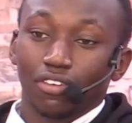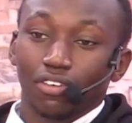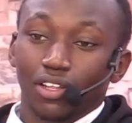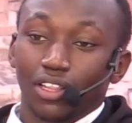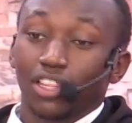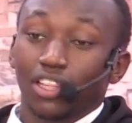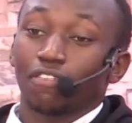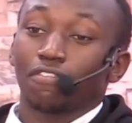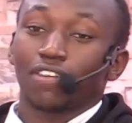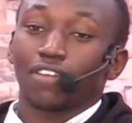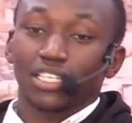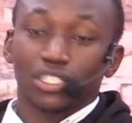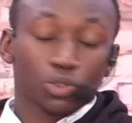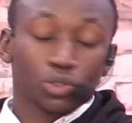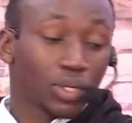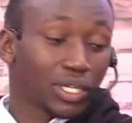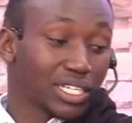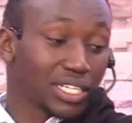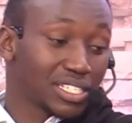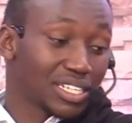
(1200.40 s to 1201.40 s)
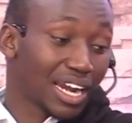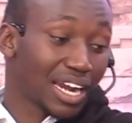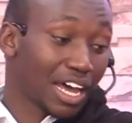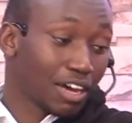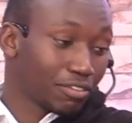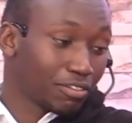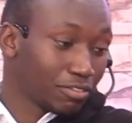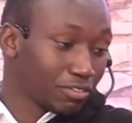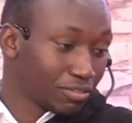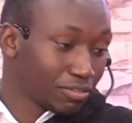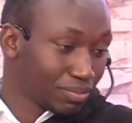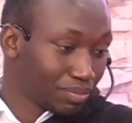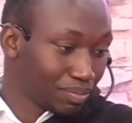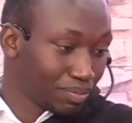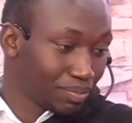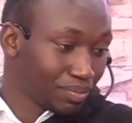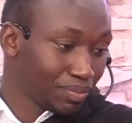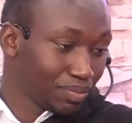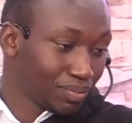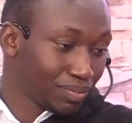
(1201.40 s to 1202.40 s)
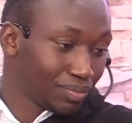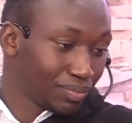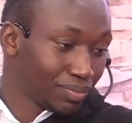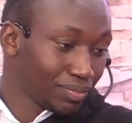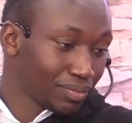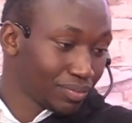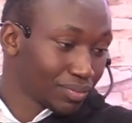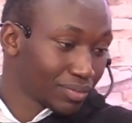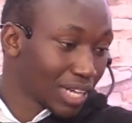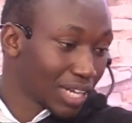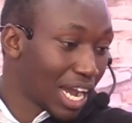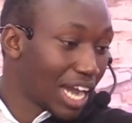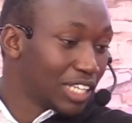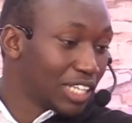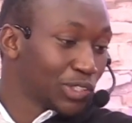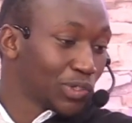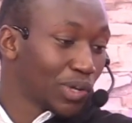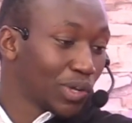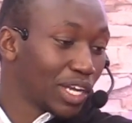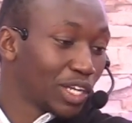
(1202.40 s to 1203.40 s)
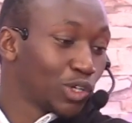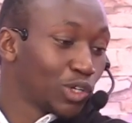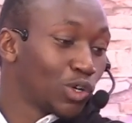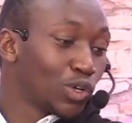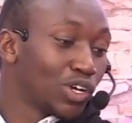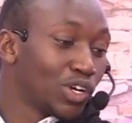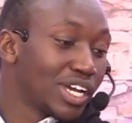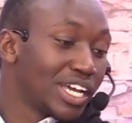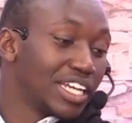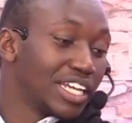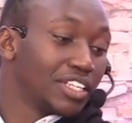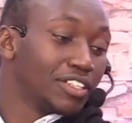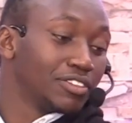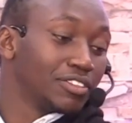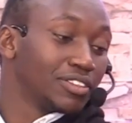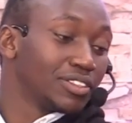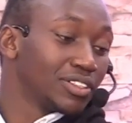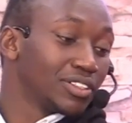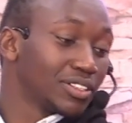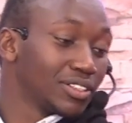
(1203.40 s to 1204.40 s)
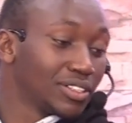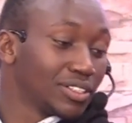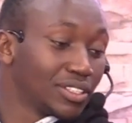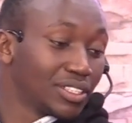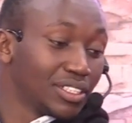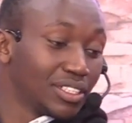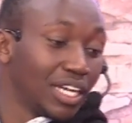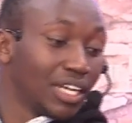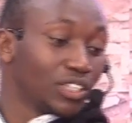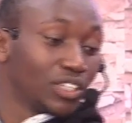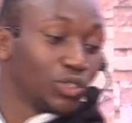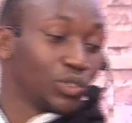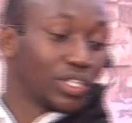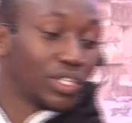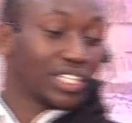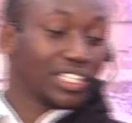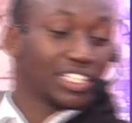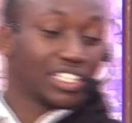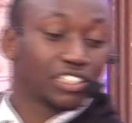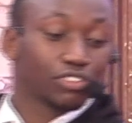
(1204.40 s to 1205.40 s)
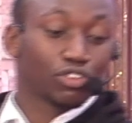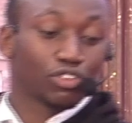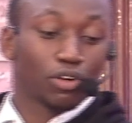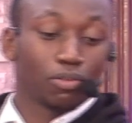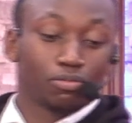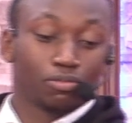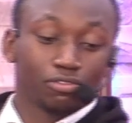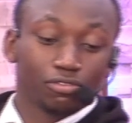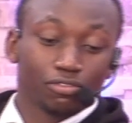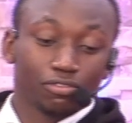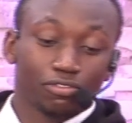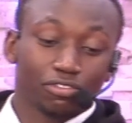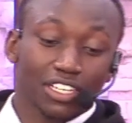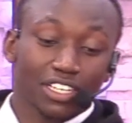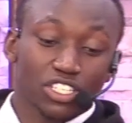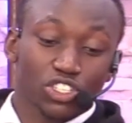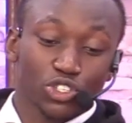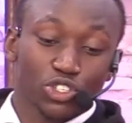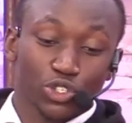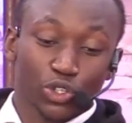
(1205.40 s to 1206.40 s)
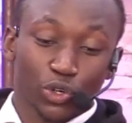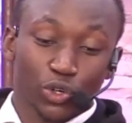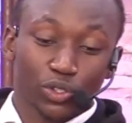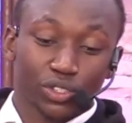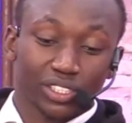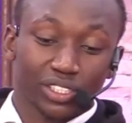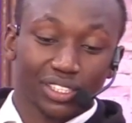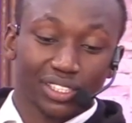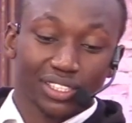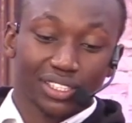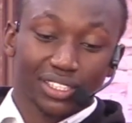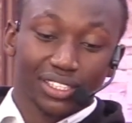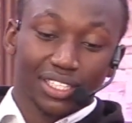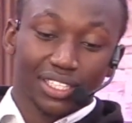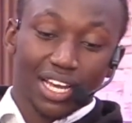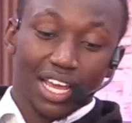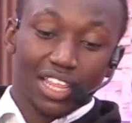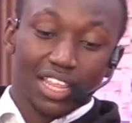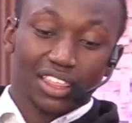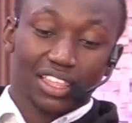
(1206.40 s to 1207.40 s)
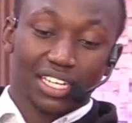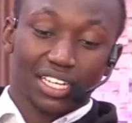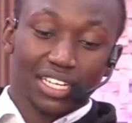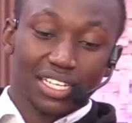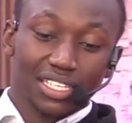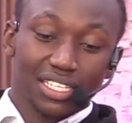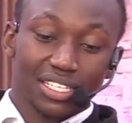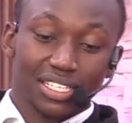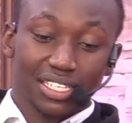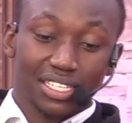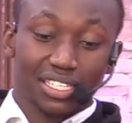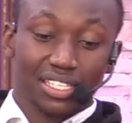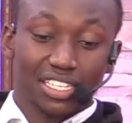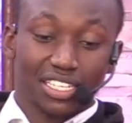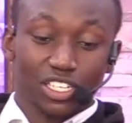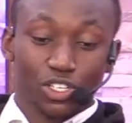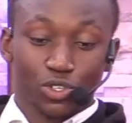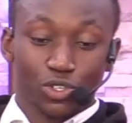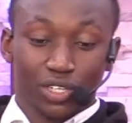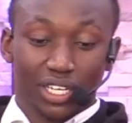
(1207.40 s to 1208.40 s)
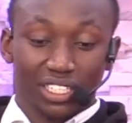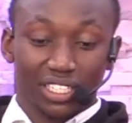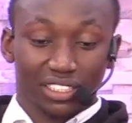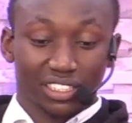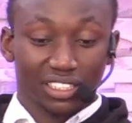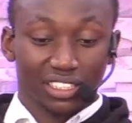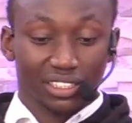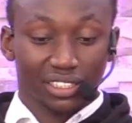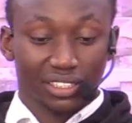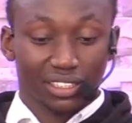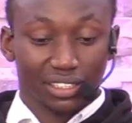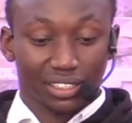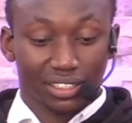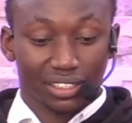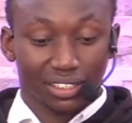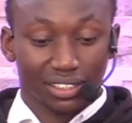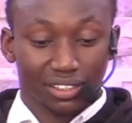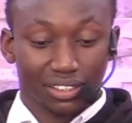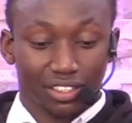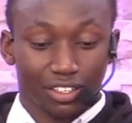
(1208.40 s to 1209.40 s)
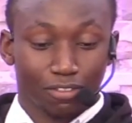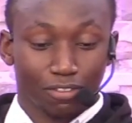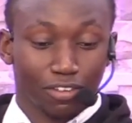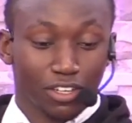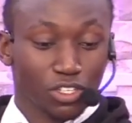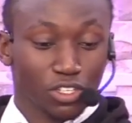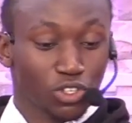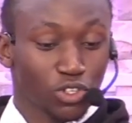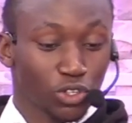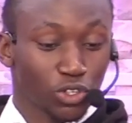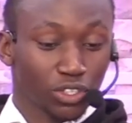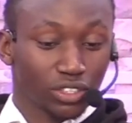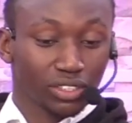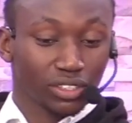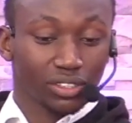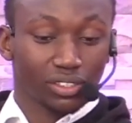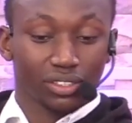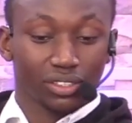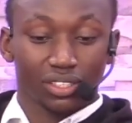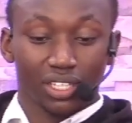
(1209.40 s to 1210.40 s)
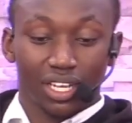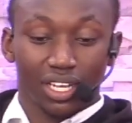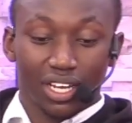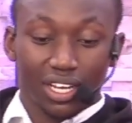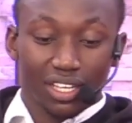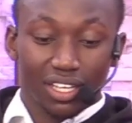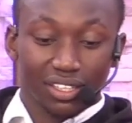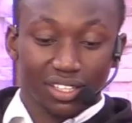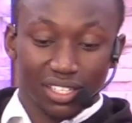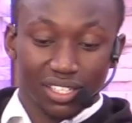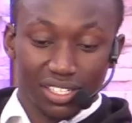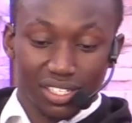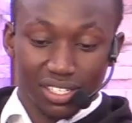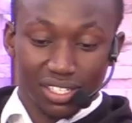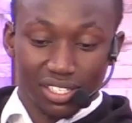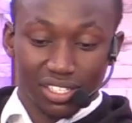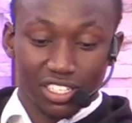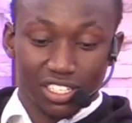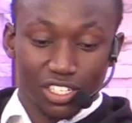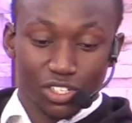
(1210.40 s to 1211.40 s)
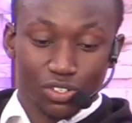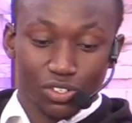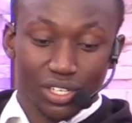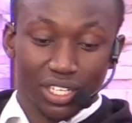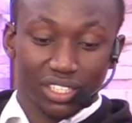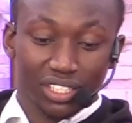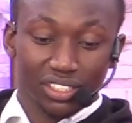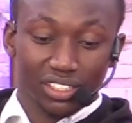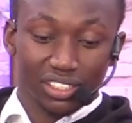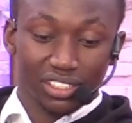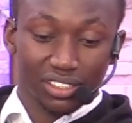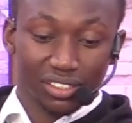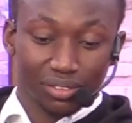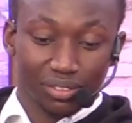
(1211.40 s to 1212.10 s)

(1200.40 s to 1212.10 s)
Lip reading: The first one is love. And we'll go in to read it from 1 John 3:16-19. 1 John 3:16-19.